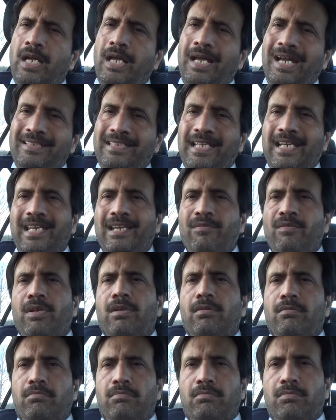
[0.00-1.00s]
And then he
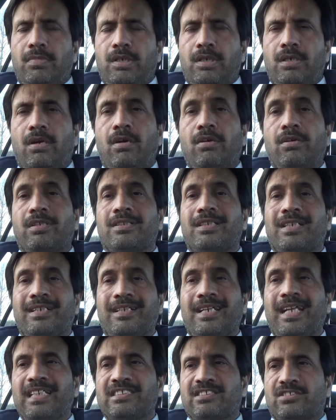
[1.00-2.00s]
will uh, order the
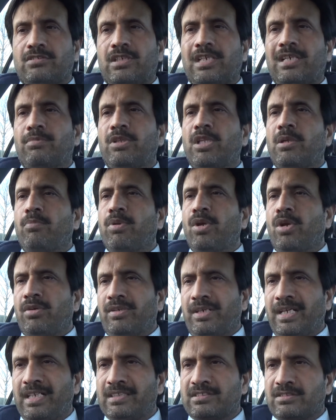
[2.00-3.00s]
tests like the blood
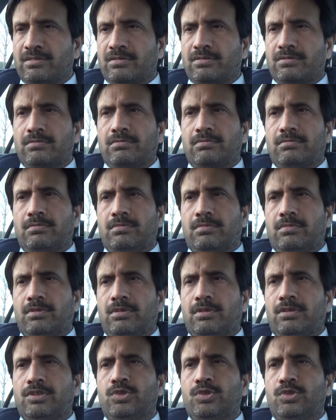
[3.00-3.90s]
tests uh,